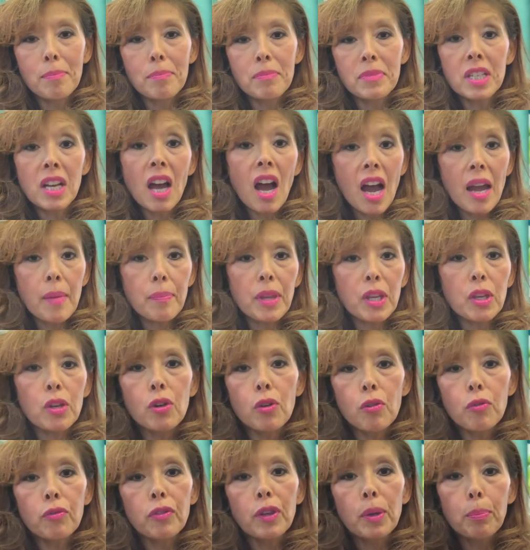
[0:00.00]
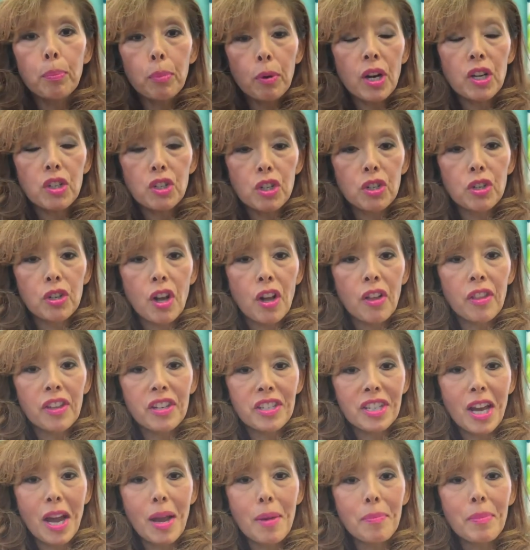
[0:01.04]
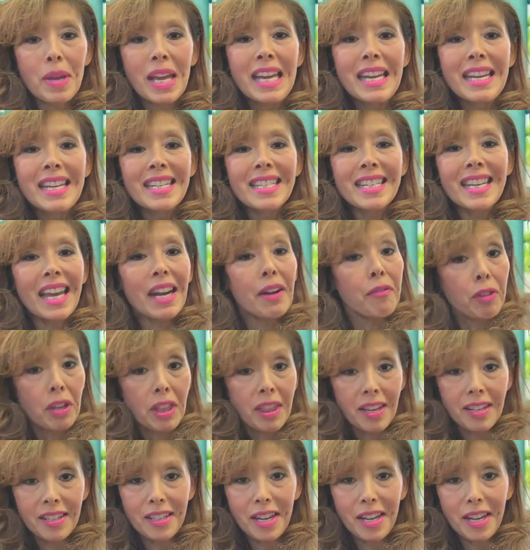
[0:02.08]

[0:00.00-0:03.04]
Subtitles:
time that you don't feel pressured all the time to get everything